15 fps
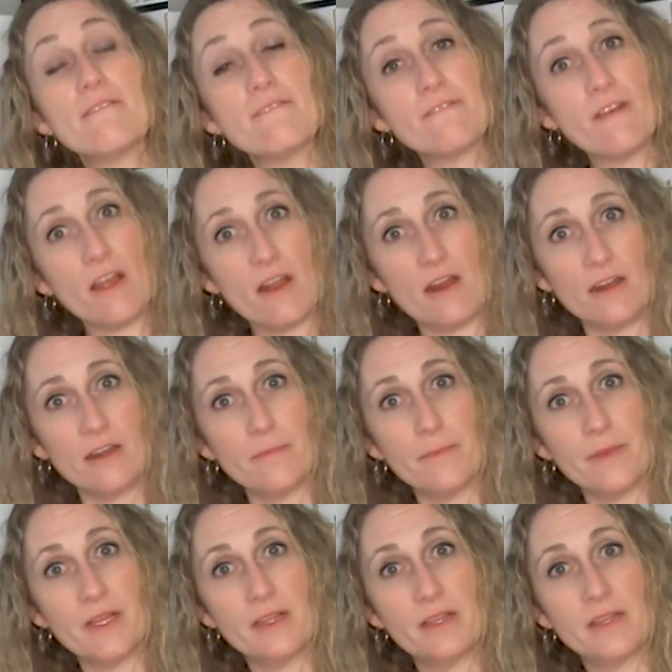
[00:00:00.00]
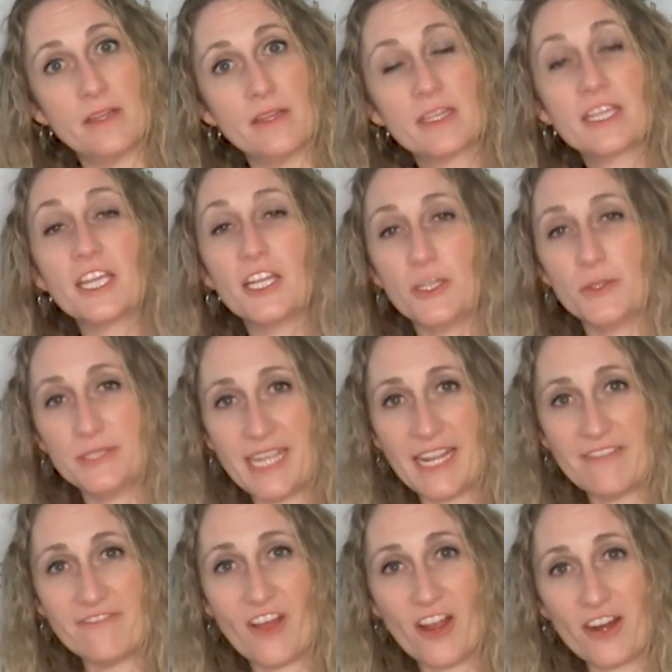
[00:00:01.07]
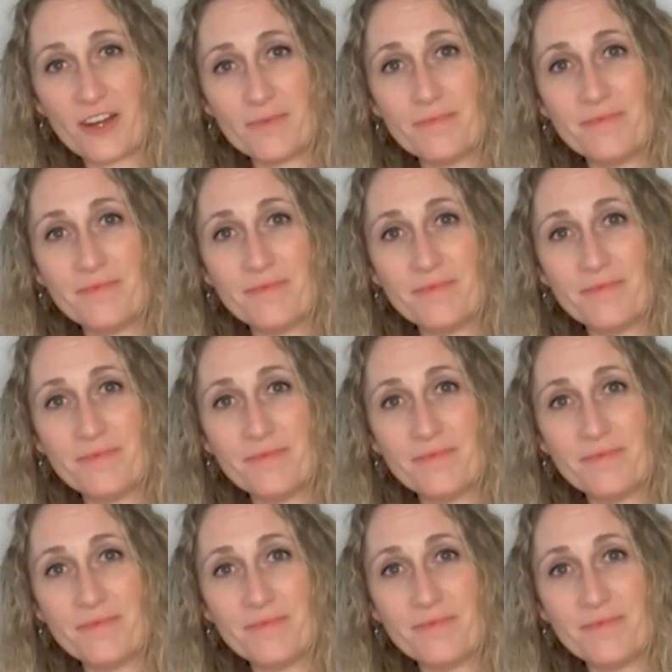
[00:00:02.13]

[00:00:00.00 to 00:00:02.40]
farm. Can you say farm?